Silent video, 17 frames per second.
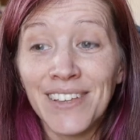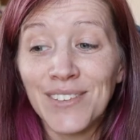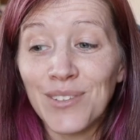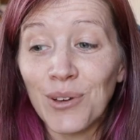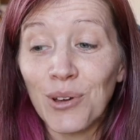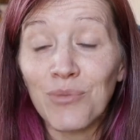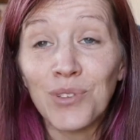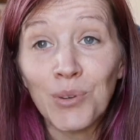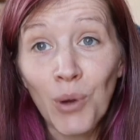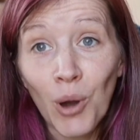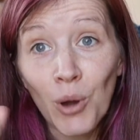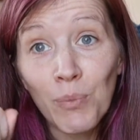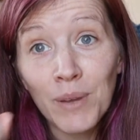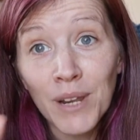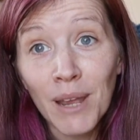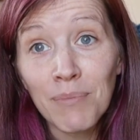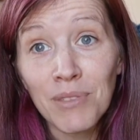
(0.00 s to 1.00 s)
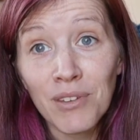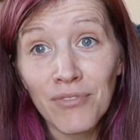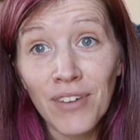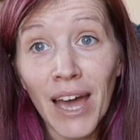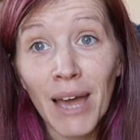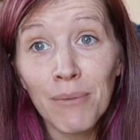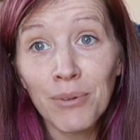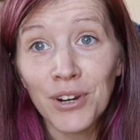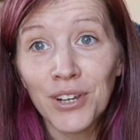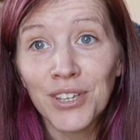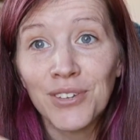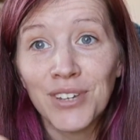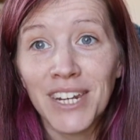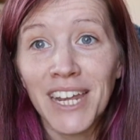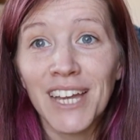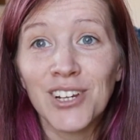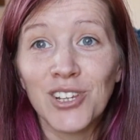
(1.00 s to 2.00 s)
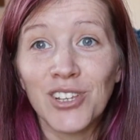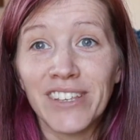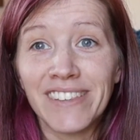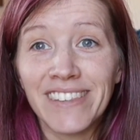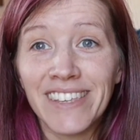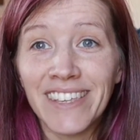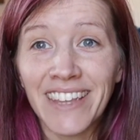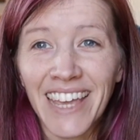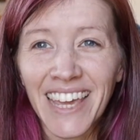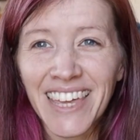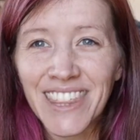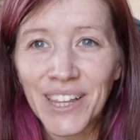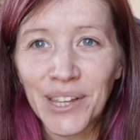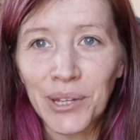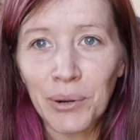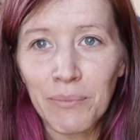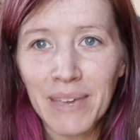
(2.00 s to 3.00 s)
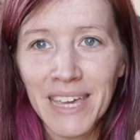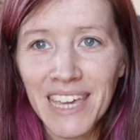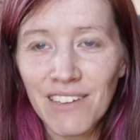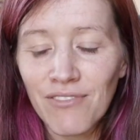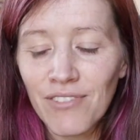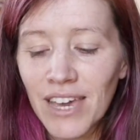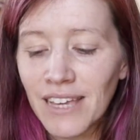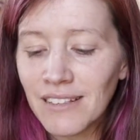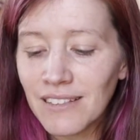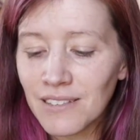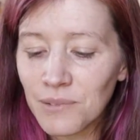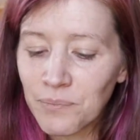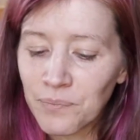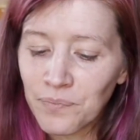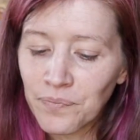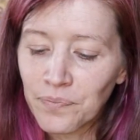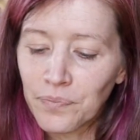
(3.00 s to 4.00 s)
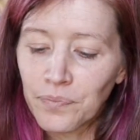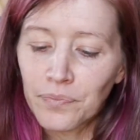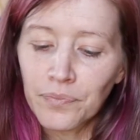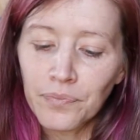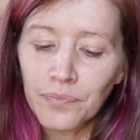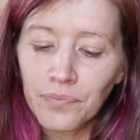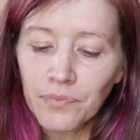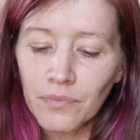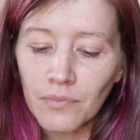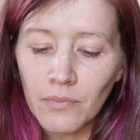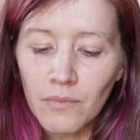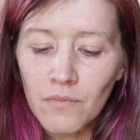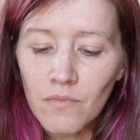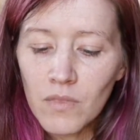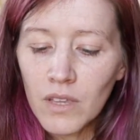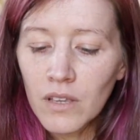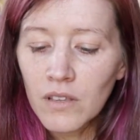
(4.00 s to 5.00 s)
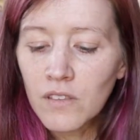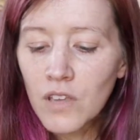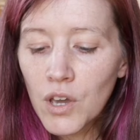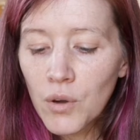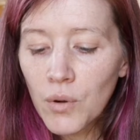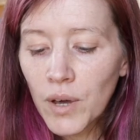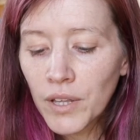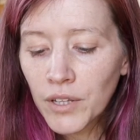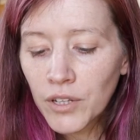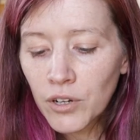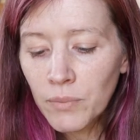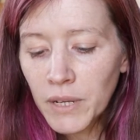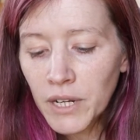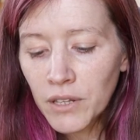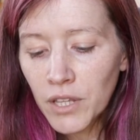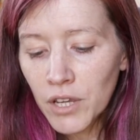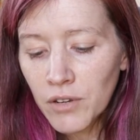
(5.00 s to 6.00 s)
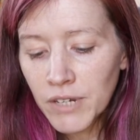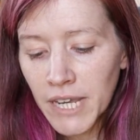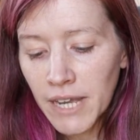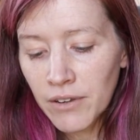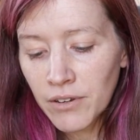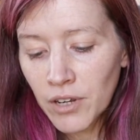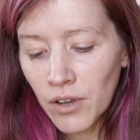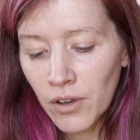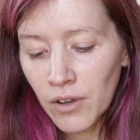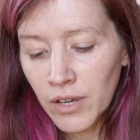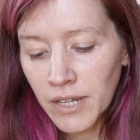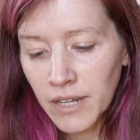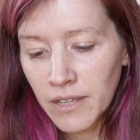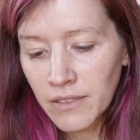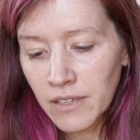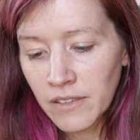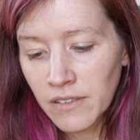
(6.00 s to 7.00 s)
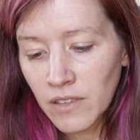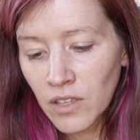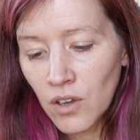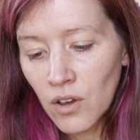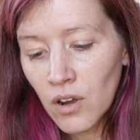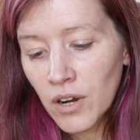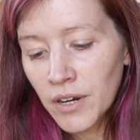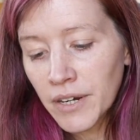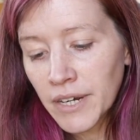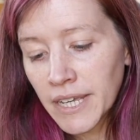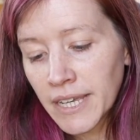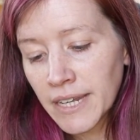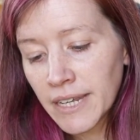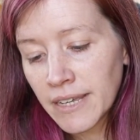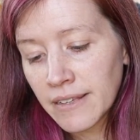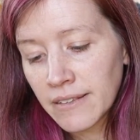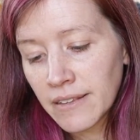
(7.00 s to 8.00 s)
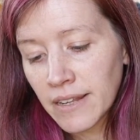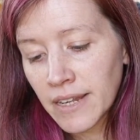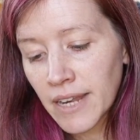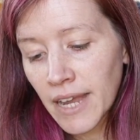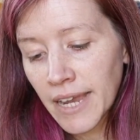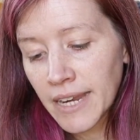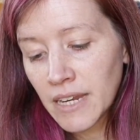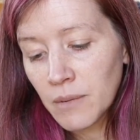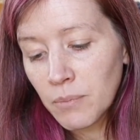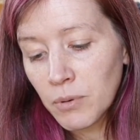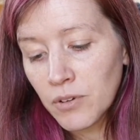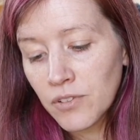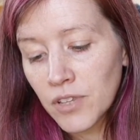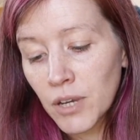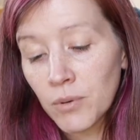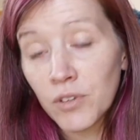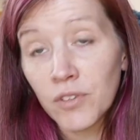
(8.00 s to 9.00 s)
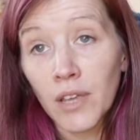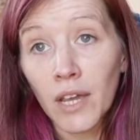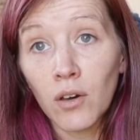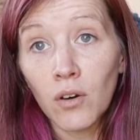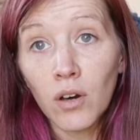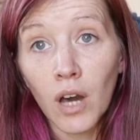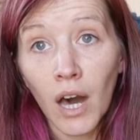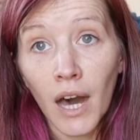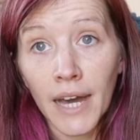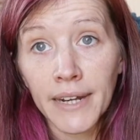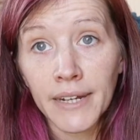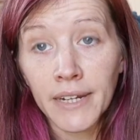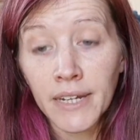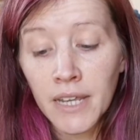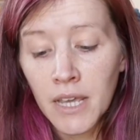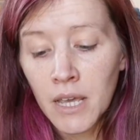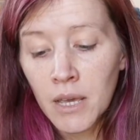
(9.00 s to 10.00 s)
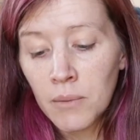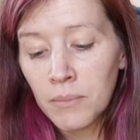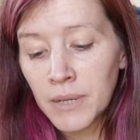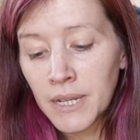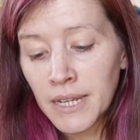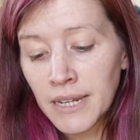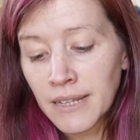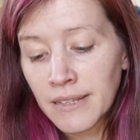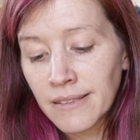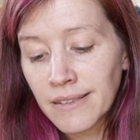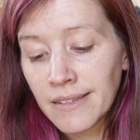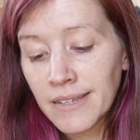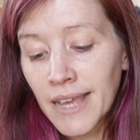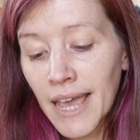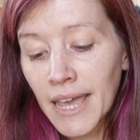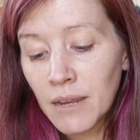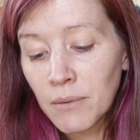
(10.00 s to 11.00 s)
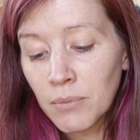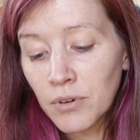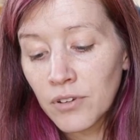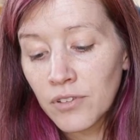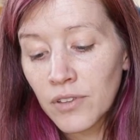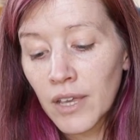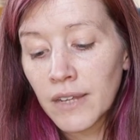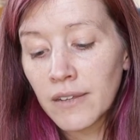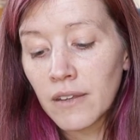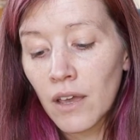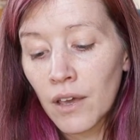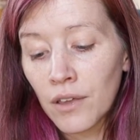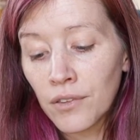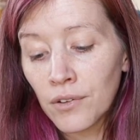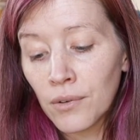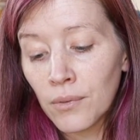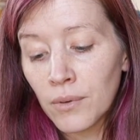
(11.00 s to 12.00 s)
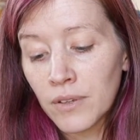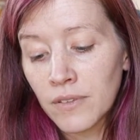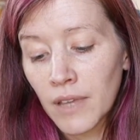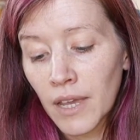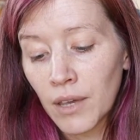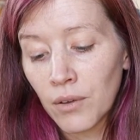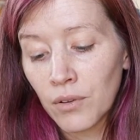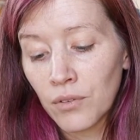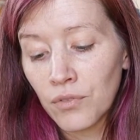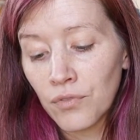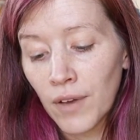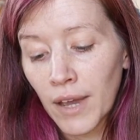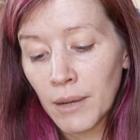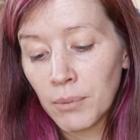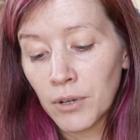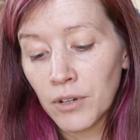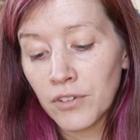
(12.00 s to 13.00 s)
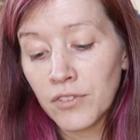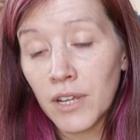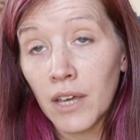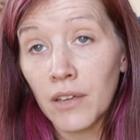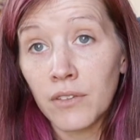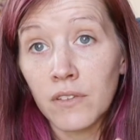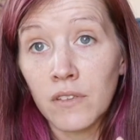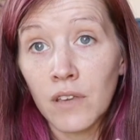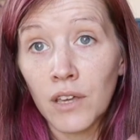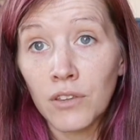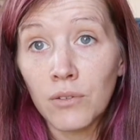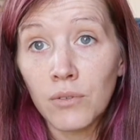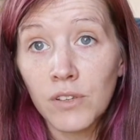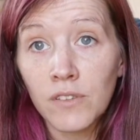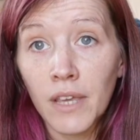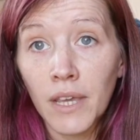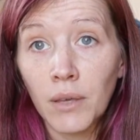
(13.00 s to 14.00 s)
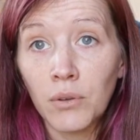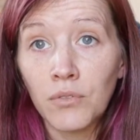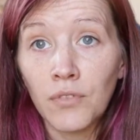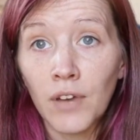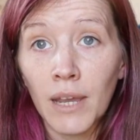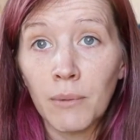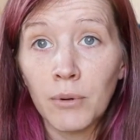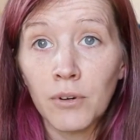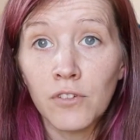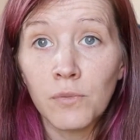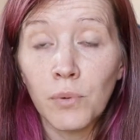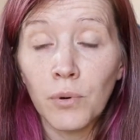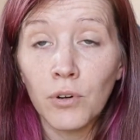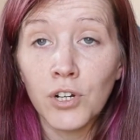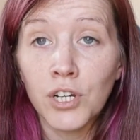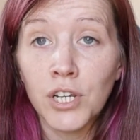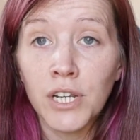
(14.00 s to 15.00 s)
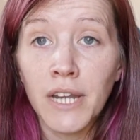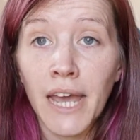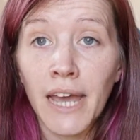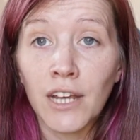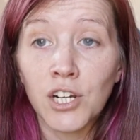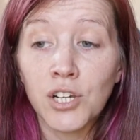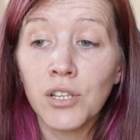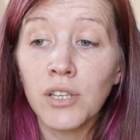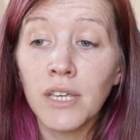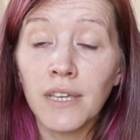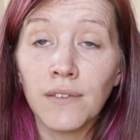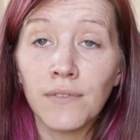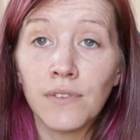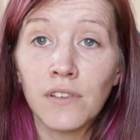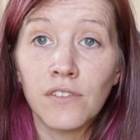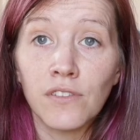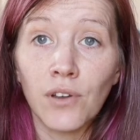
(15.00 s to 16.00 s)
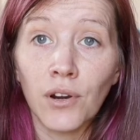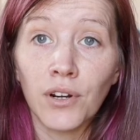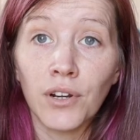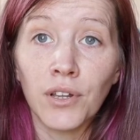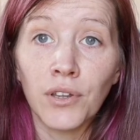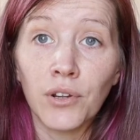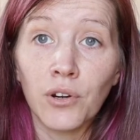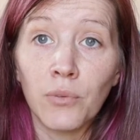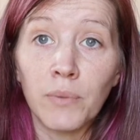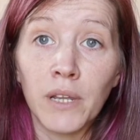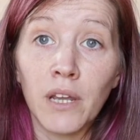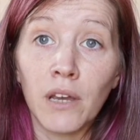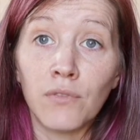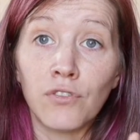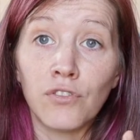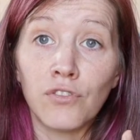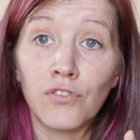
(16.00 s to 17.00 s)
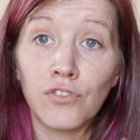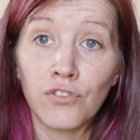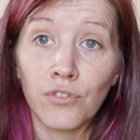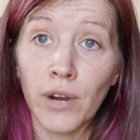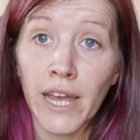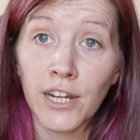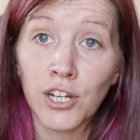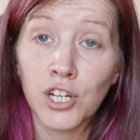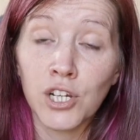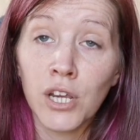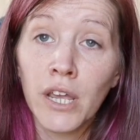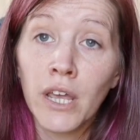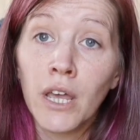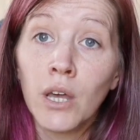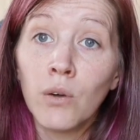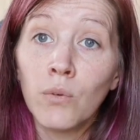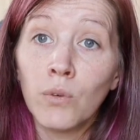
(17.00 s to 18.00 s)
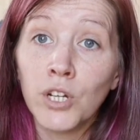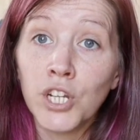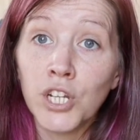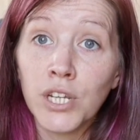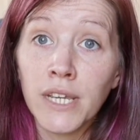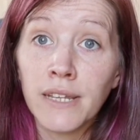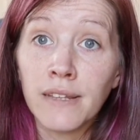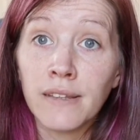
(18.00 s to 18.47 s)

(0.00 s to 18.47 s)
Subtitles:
So if you open up the fabric, you can actually see like the little Mickey face. So a little bit of lowdown on this yarn. It is 90% recycled cotton, but it is 10% other recycled fibers. Now this other recycled fibers portion actually gives this yarn a little bit of stretch, which